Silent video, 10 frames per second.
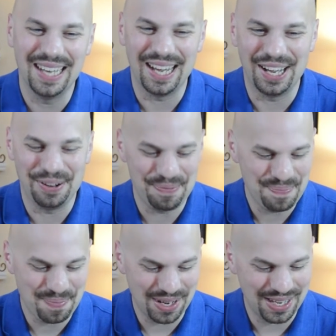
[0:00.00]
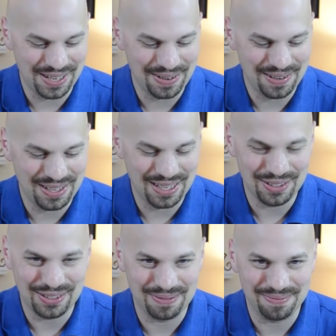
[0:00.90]
Um, but
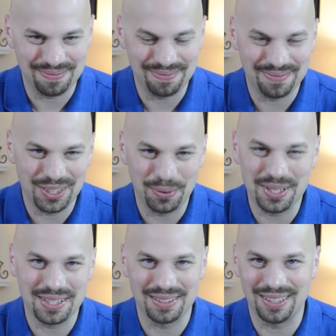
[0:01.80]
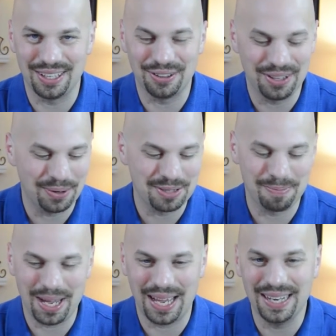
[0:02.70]
it it wasn't, you know, it wasn't
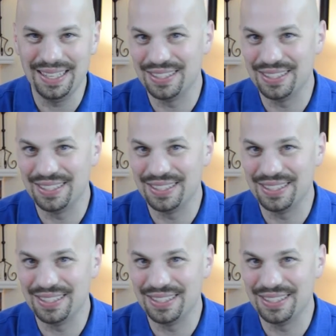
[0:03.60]
bad.